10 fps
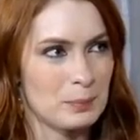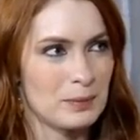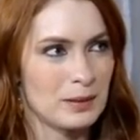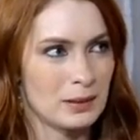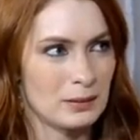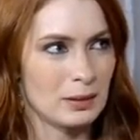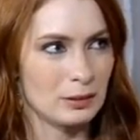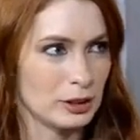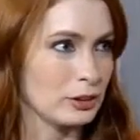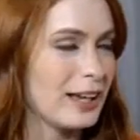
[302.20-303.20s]
I
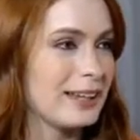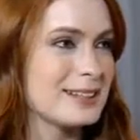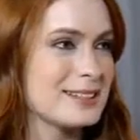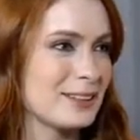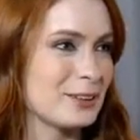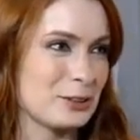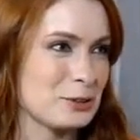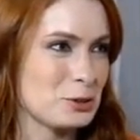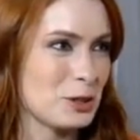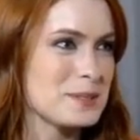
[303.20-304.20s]
look at all the edits, I look at all the
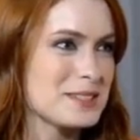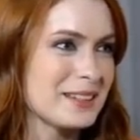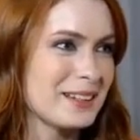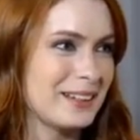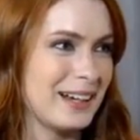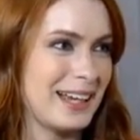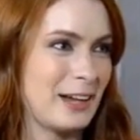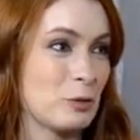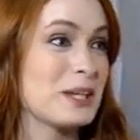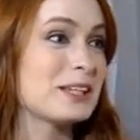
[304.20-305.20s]
scripts, I
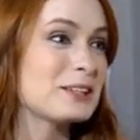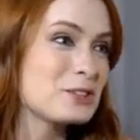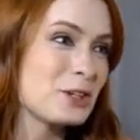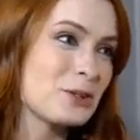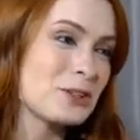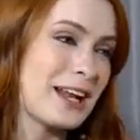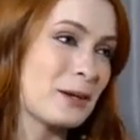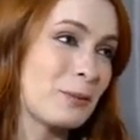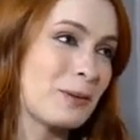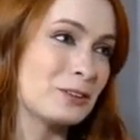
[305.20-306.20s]
have a weekly show that
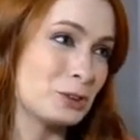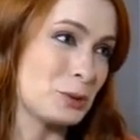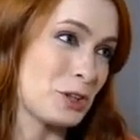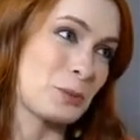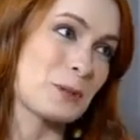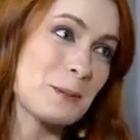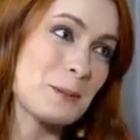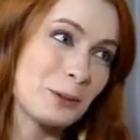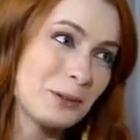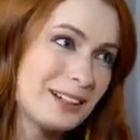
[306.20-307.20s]
I do with 3
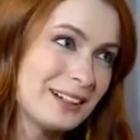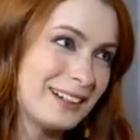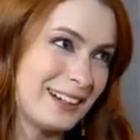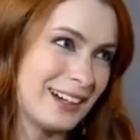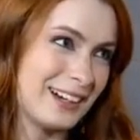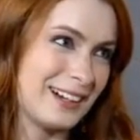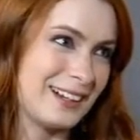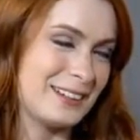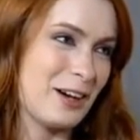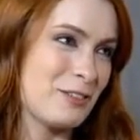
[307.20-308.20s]
people.
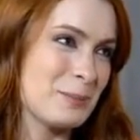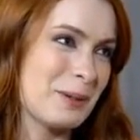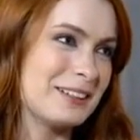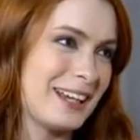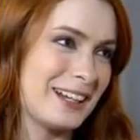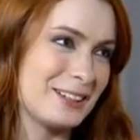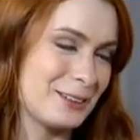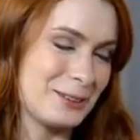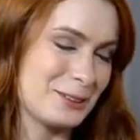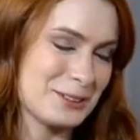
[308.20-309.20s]
That every Monday I'd
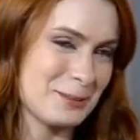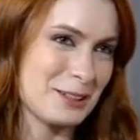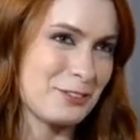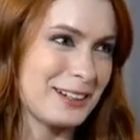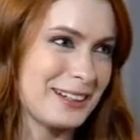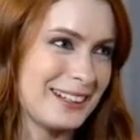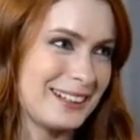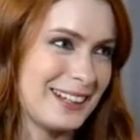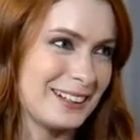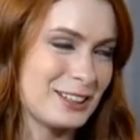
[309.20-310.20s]
go and do something fun
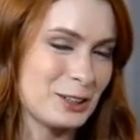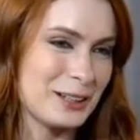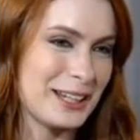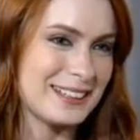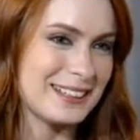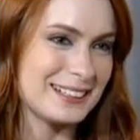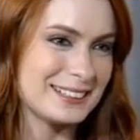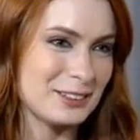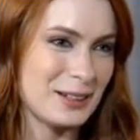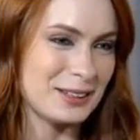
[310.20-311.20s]
and curate
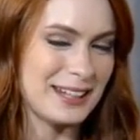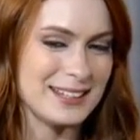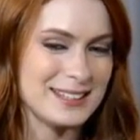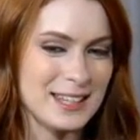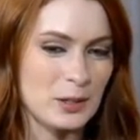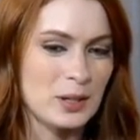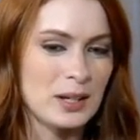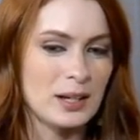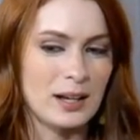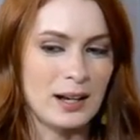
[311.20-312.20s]
things around the net. So,
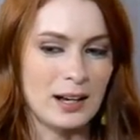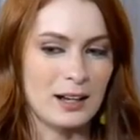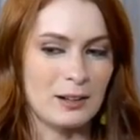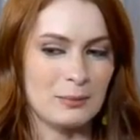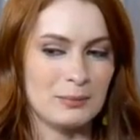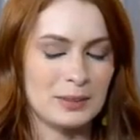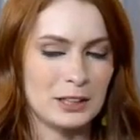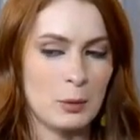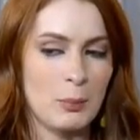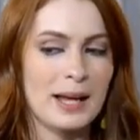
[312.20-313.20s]

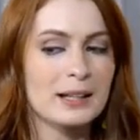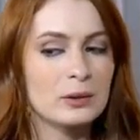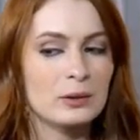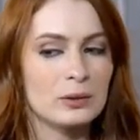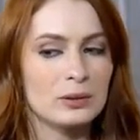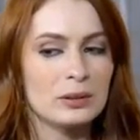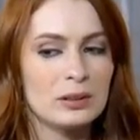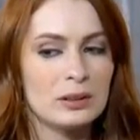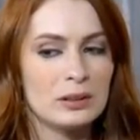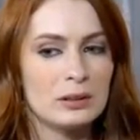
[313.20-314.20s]
my goal,